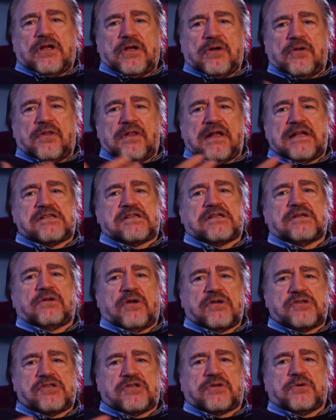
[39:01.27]
you know, that's a
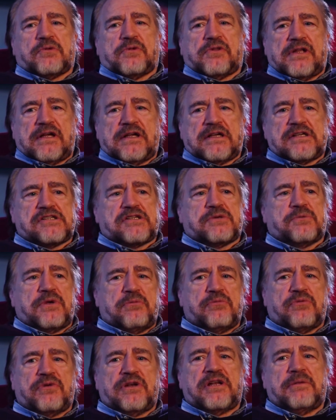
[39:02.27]
logical thing, is that
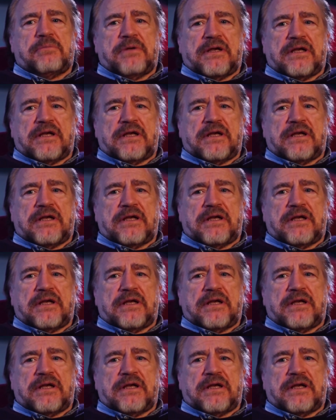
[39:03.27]
we really